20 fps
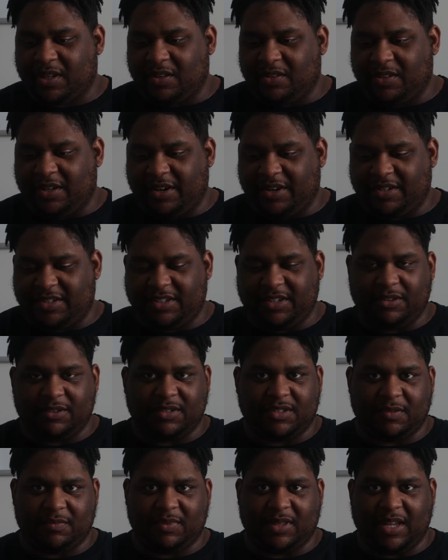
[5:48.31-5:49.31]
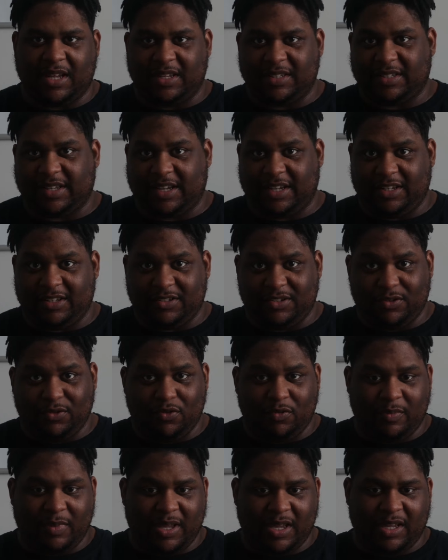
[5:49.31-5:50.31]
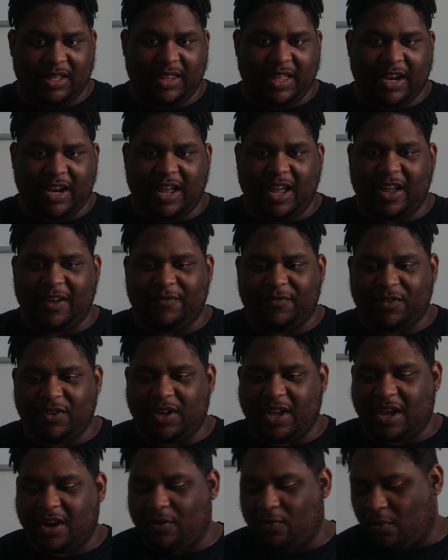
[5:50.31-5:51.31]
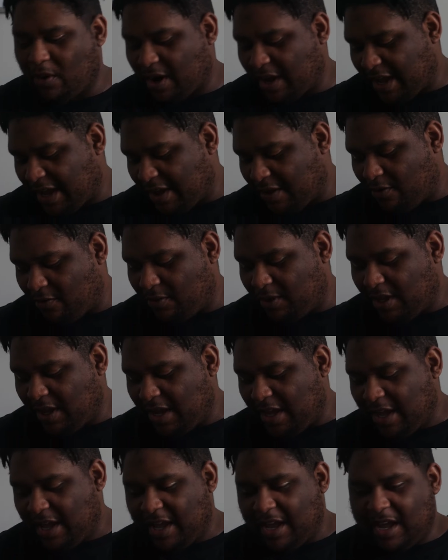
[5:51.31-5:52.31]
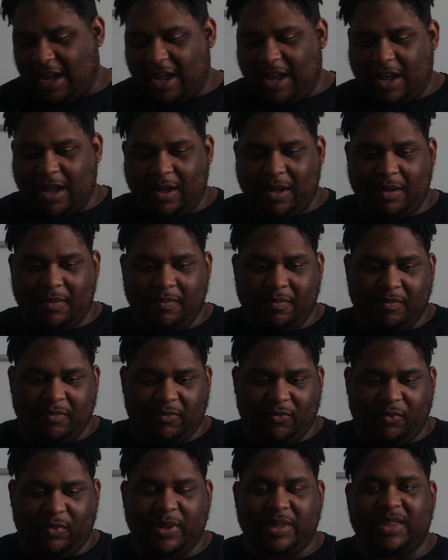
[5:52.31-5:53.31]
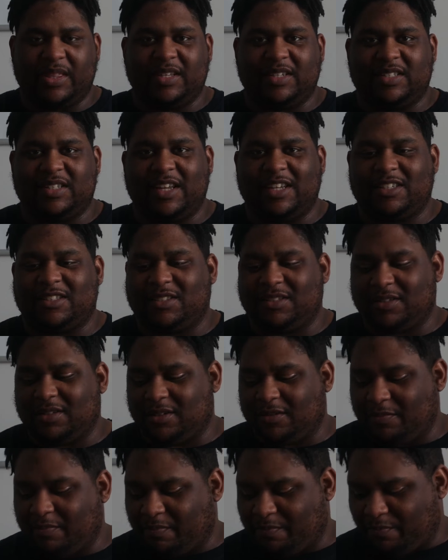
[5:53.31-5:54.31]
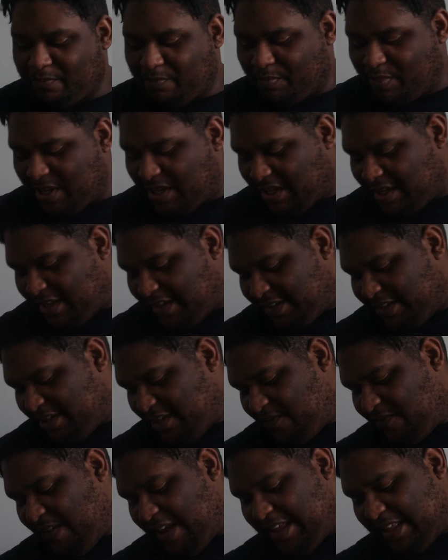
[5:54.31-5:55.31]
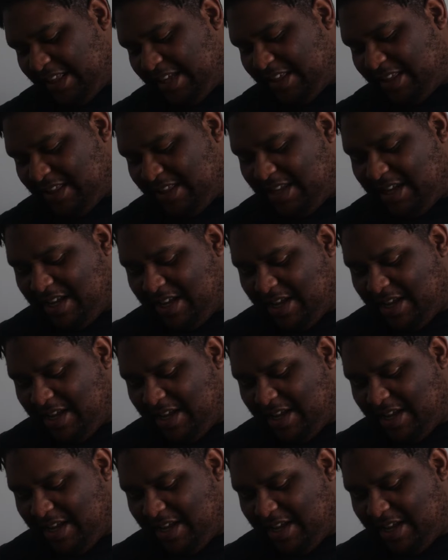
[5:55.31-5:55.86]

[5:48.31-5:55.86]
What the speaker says: There's still some things like zooming that I have to kind of work out with this desk because of the fact that